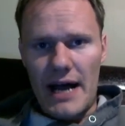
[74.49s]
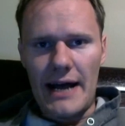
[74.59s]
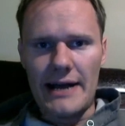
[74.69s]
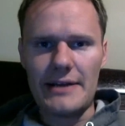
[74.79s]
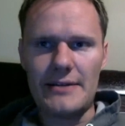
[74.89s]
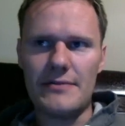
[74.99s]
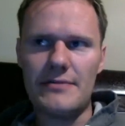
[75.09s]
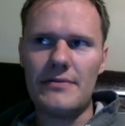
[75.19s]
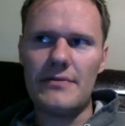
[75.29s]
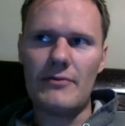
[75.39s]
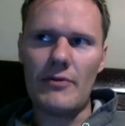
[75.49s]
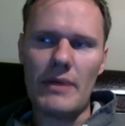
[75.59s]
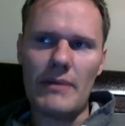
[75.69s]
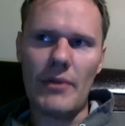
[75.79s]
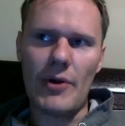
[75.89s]
I
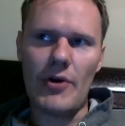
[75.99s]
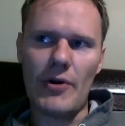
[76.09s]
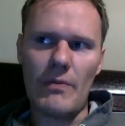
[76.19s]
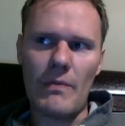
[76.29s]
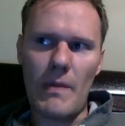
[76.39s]
remember